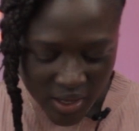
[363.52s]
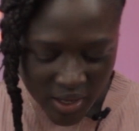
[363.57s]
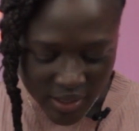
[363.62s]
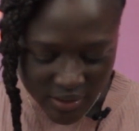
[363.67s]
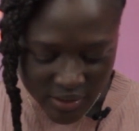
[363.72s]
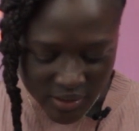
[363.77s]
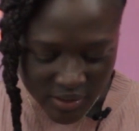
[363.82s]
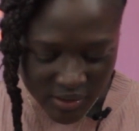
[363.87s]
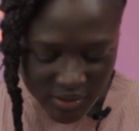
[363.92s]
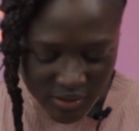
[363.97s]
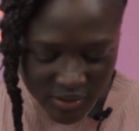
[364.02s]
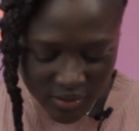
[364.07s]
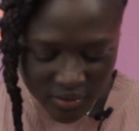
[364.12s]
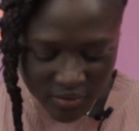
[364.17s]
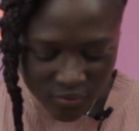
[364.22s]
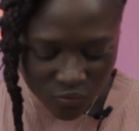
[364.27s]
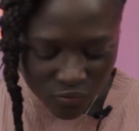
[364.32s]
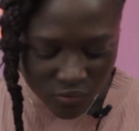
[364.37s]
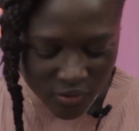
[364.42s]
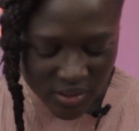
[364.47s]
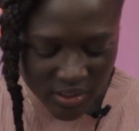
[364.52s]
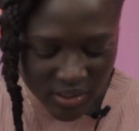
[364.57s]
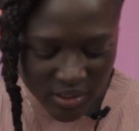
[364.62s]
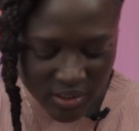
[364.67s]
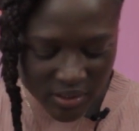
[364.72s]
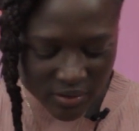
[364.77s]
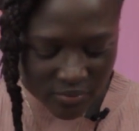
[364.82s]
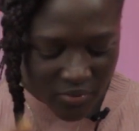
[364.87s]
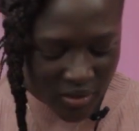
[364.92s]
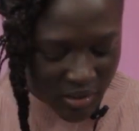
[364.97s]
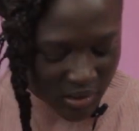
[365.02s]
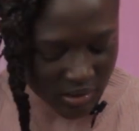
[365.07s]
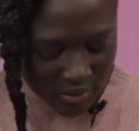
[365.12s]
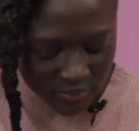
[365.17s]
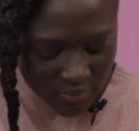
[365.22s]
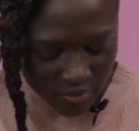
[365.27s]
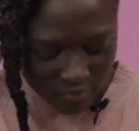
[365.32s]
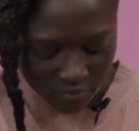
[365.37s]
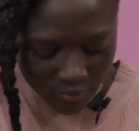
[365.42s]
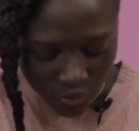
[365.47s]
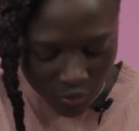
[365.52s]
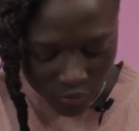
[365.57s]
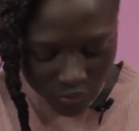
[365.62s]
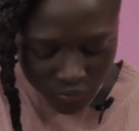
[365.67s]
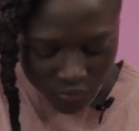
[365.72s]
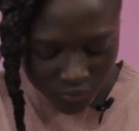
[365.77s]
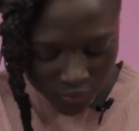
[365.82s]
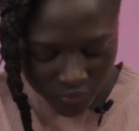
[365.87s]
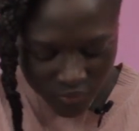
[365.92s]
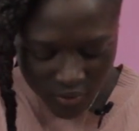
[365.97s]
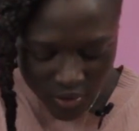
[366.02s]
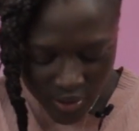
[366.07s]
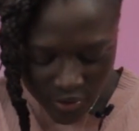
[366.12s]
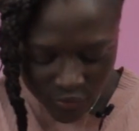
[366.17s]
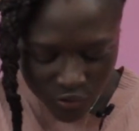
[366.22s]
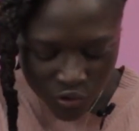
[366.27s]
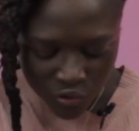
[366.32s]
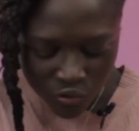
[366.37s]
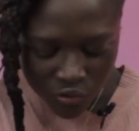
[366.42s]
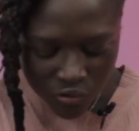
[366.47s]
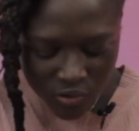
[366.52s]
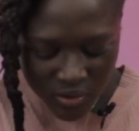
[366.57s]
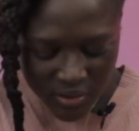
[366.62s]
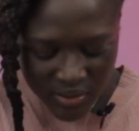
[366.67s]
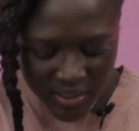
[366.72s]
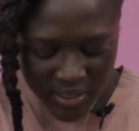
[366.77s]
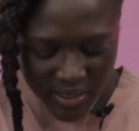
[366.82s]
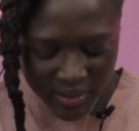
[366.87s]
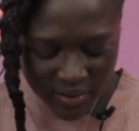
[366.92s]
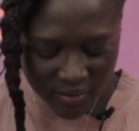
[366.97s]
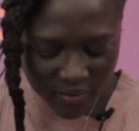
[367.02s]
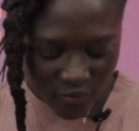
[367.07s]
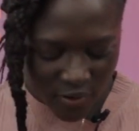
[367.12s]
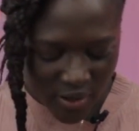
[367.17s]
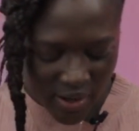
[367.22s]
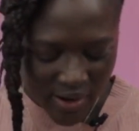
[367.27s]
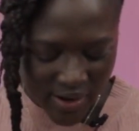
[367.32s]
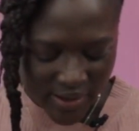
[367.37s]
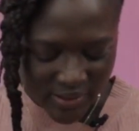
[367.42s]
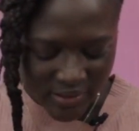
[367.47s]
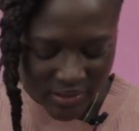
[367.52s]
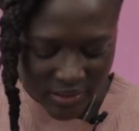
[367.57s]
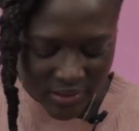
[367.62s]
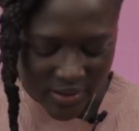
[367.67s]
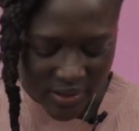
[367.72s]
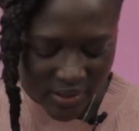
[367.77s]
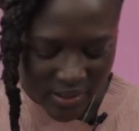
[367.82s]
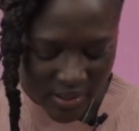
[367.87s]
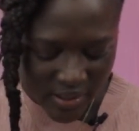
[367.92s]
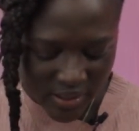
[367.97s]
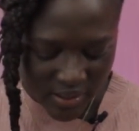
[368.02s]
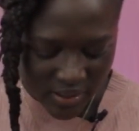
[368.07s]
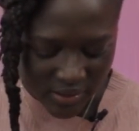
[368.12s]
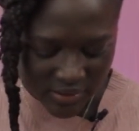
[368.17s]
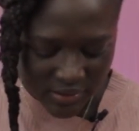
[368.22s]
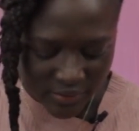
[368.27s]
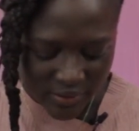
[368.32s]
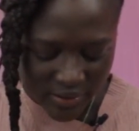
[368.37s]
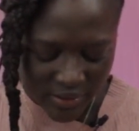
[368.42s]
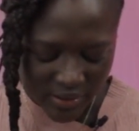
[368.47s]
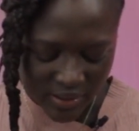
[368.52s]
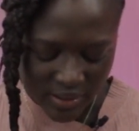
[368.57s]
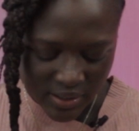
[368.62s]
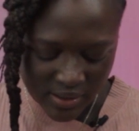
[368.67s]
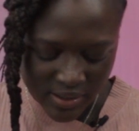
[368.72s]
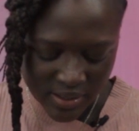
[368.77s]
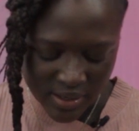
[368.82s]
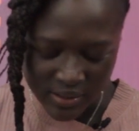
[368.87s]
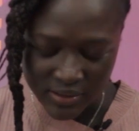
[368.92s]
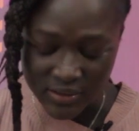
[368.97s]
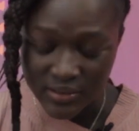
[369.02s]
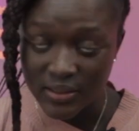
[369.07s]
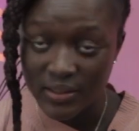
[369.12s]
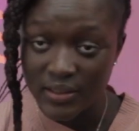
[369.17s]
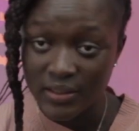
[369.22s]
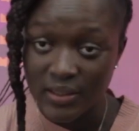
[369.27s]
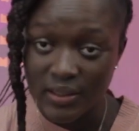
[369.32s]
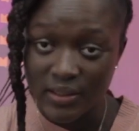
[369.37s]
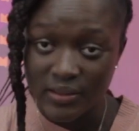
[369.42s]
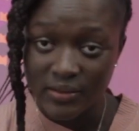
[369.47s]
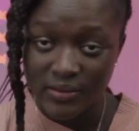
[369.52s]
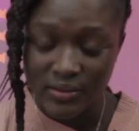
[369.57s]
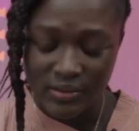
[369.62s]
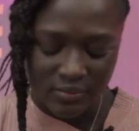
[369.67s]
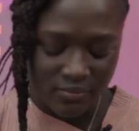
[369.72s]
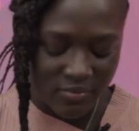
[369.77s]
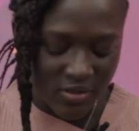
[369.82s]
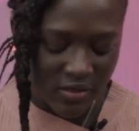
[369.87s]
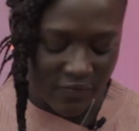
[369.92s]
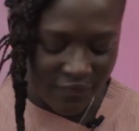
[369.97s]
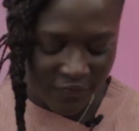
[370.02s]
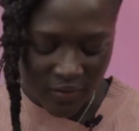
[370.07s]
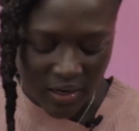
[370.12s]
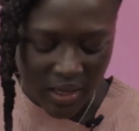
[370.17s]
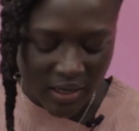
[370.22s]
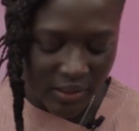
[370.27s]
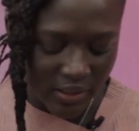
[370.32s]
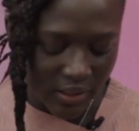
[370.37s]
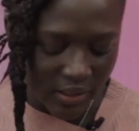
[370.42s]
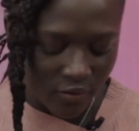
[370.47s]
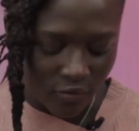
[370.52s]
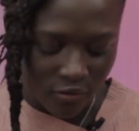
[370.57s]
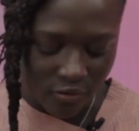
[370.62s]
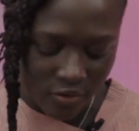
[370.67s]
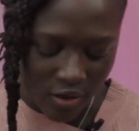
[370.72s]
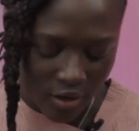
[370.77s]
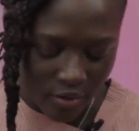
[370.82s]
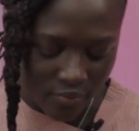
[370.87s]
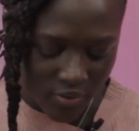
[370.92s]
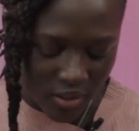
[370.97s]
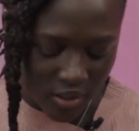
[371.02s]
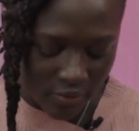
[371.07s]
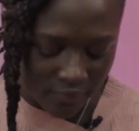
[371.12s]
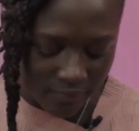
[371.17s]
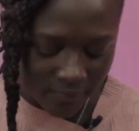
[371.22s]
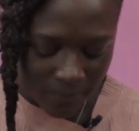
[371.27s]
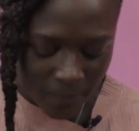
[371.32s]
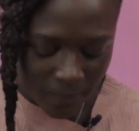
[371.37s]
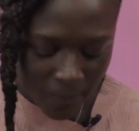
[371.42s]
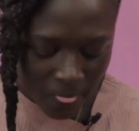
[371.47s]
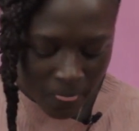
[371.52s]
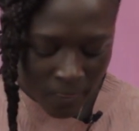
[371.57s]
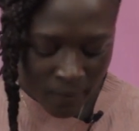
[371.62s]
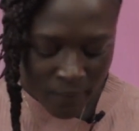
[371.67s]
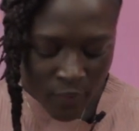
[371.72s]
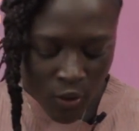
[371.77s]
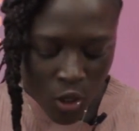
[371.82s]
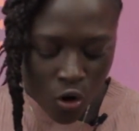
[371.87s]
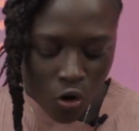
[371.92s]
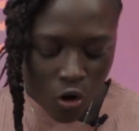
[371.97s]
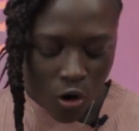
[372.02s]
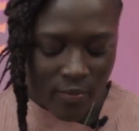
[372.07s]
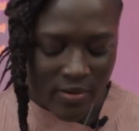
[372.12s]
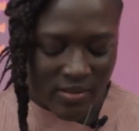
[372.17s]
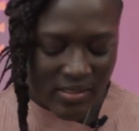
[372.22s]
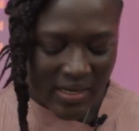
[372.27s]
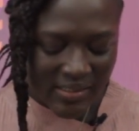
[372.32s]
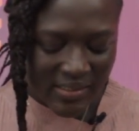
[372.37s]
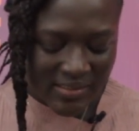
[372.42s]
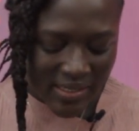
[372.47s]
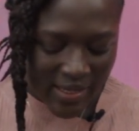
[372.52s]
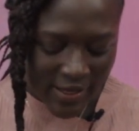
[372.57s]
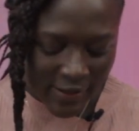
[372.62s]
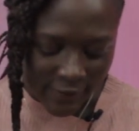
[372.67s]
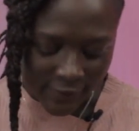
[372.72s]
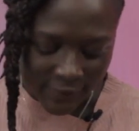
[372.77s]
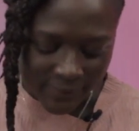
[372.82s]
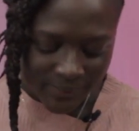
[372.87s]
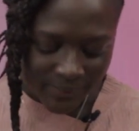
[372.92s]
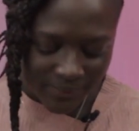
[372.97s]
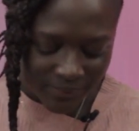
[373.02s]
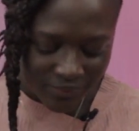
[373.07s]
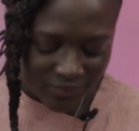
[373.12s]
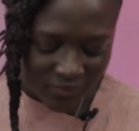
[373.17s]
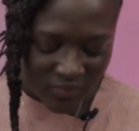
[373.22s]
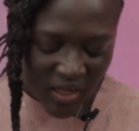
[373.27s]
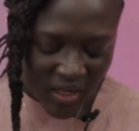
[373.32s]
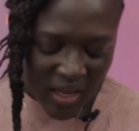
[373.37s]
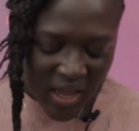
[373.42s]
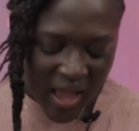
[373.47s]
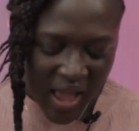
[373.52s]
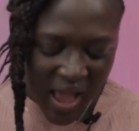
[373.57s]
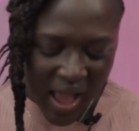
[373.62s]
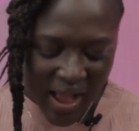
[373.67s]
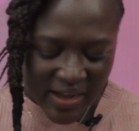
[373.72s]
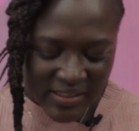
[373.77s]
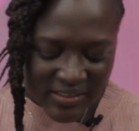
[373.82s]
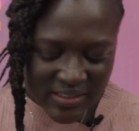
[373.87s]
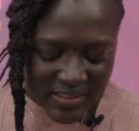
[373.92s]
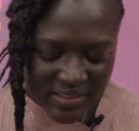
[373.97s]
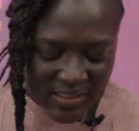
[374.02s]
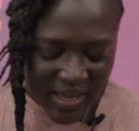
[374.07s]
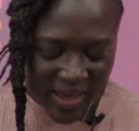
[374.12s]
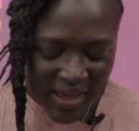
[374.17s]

you didn't mean to me, but Tunde, we are Nigerian, and I saw you Tanzanian, flag never coming in. Obisha say, acting